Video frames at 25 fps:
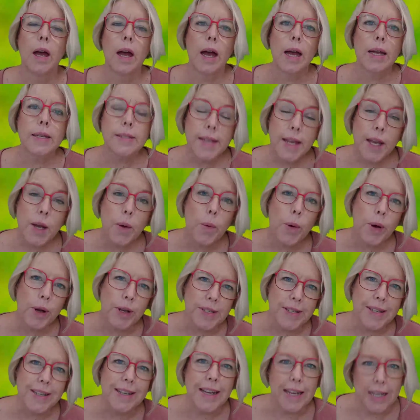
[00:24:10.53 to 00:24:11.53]
Haziq
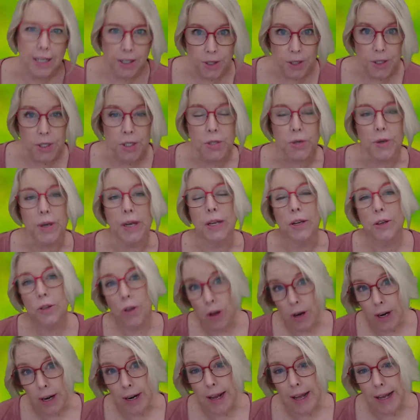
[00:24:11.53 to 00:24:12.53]
works in industry,
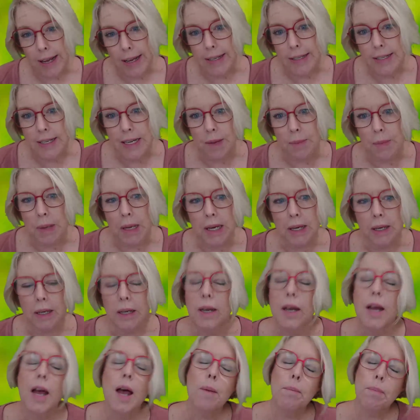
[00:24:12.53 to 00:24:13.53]
not in academia,
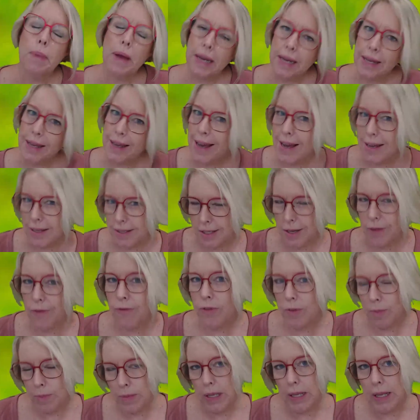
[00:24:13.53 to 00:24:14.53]
but he has some
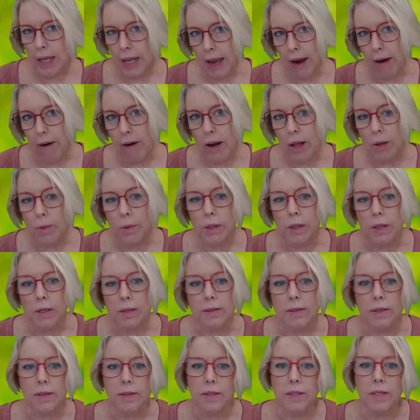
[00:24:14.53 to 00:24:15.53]
familiarity with the
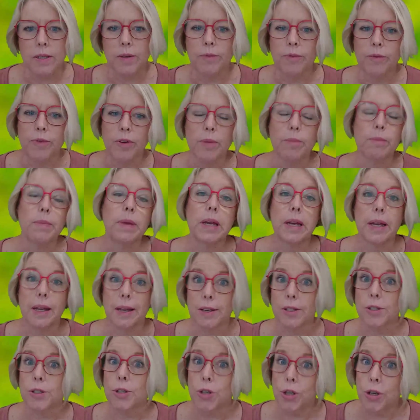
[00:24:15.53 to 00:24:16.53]
system from
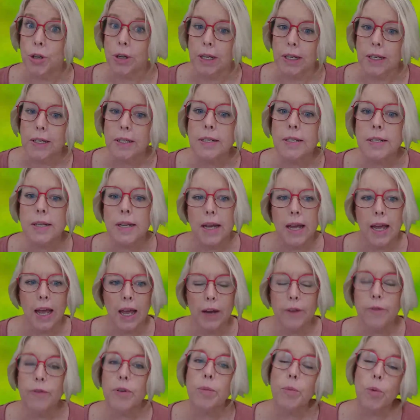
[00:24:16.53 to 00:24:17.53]
being a student
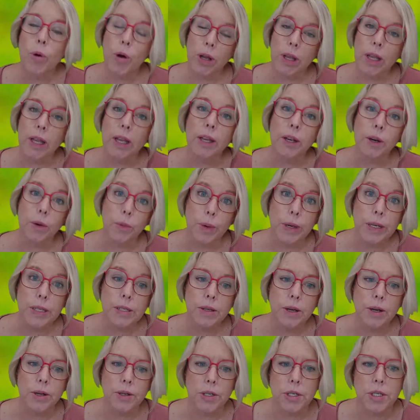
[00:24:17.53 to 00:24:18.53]
and from working in a
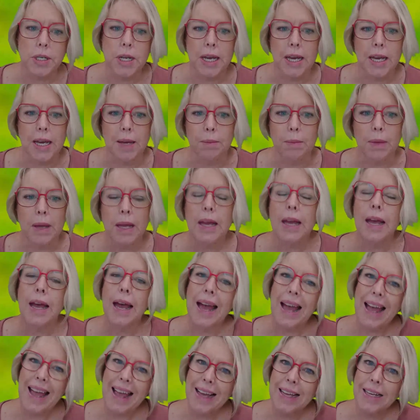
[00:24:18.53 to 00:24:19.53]
research team,
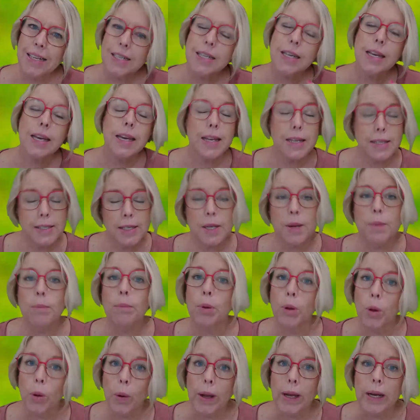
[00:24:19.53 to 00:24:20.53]
and he's an
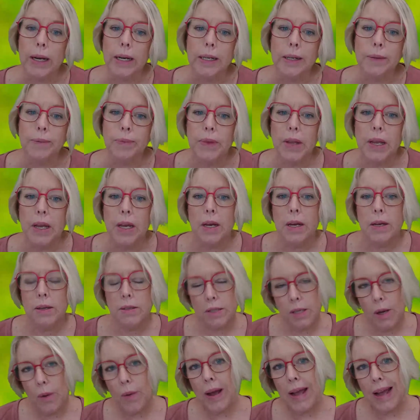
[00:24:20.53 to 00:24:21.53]
employer.
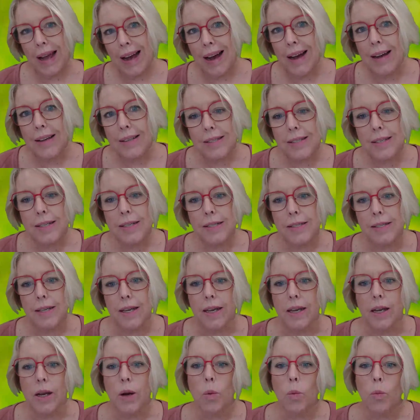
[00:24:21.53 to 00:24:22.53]
So I asked
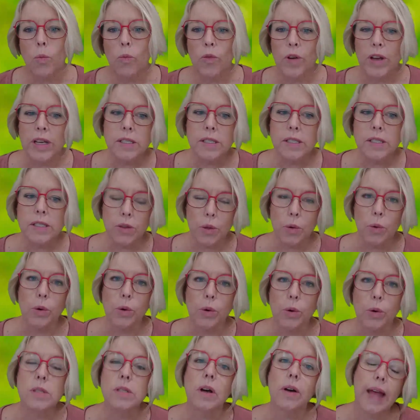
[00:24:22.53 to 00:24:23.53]
Haziq for his
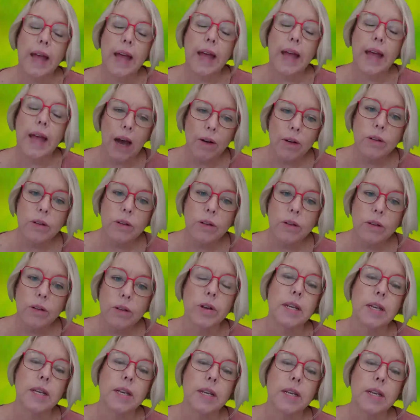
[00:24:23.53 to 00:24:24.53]
thoughts on how
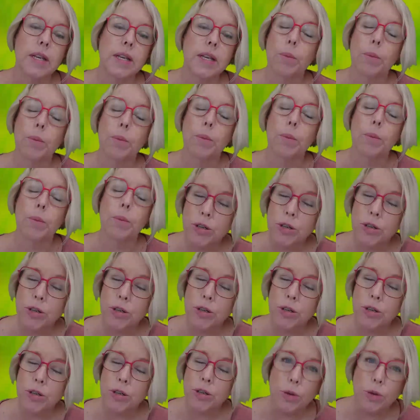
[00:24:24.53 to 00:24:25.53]
universities could
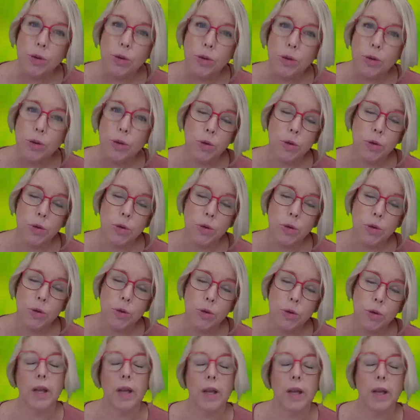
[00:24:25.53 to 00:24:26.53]
approach the use of
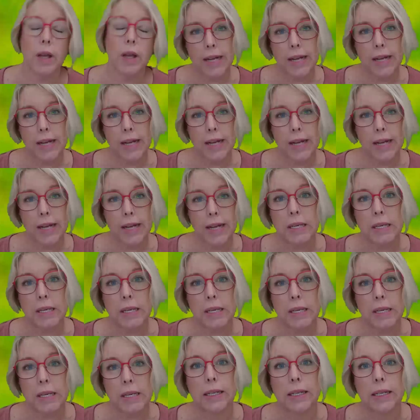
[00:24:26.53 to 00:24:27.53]
tools like
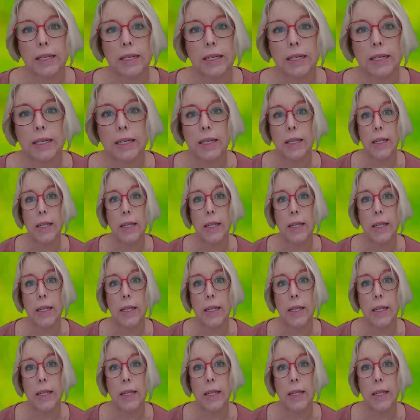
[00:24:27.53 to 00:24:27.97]
ChatGPT.